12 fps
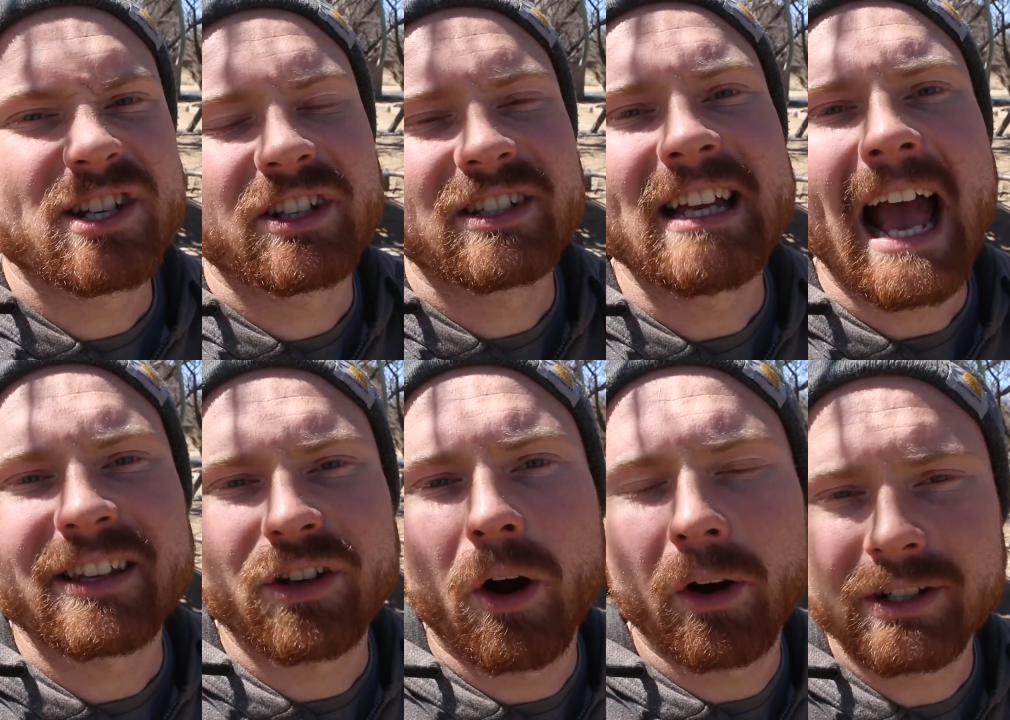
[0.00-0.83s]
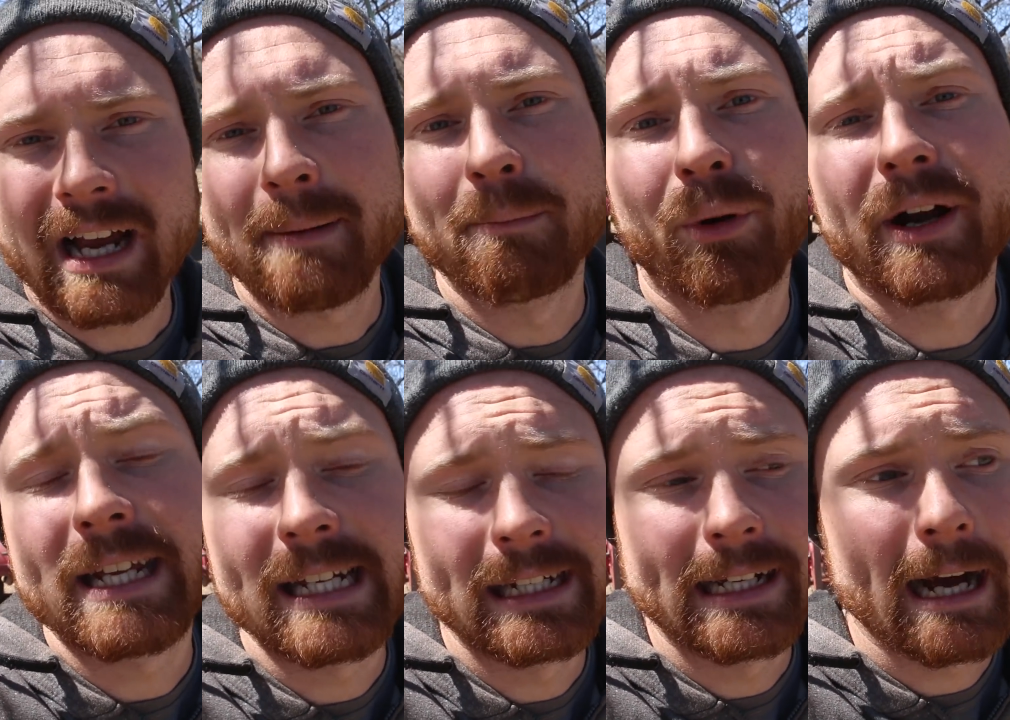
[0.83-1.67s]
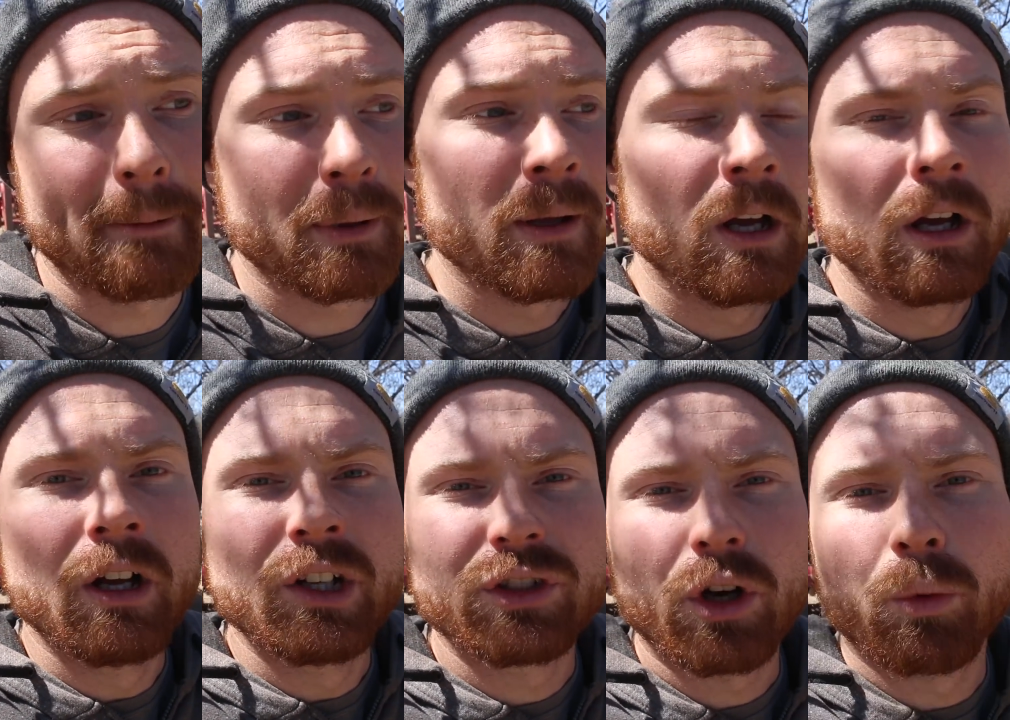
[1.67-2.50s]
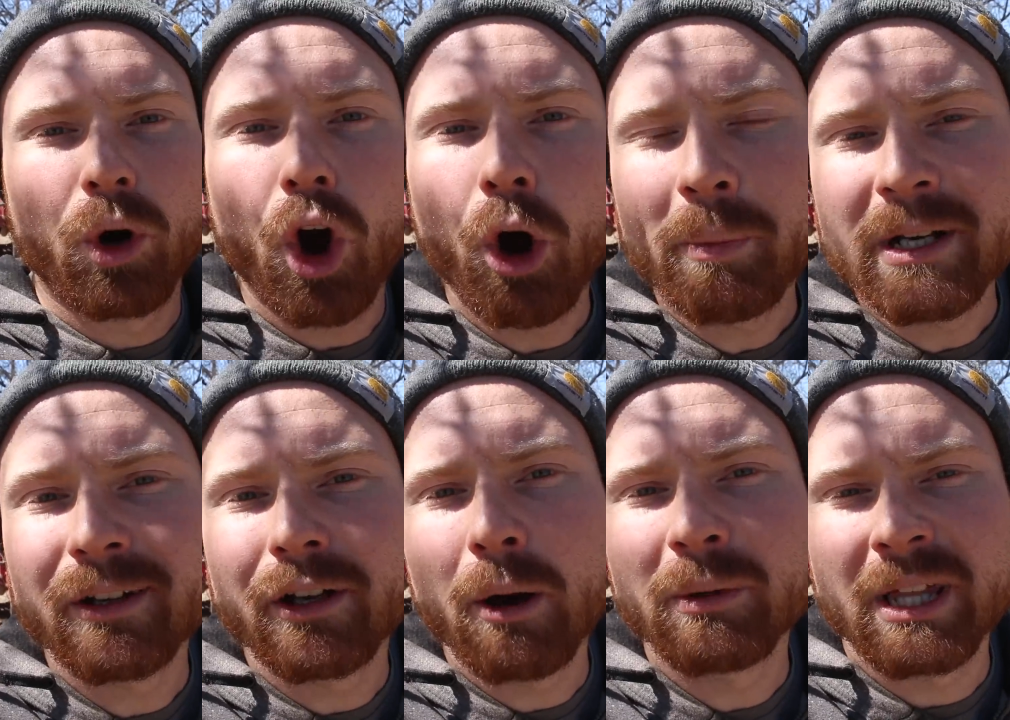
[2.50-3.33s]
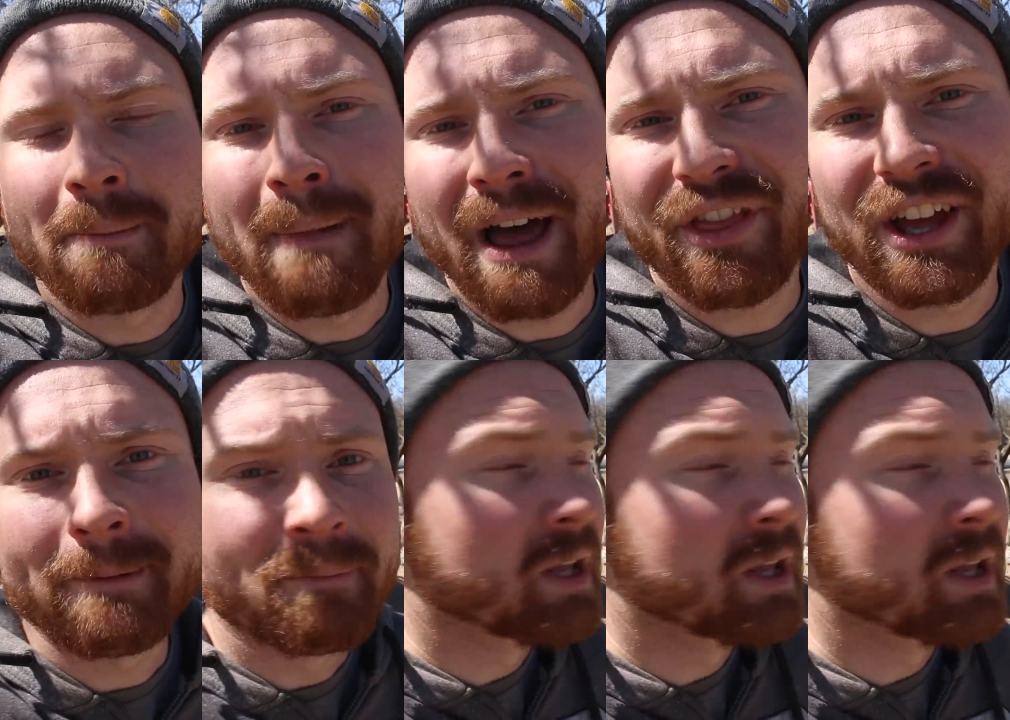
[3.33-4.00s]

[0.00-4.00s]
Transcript: just he has a hard time breaking it up. So we're hoping to go with a method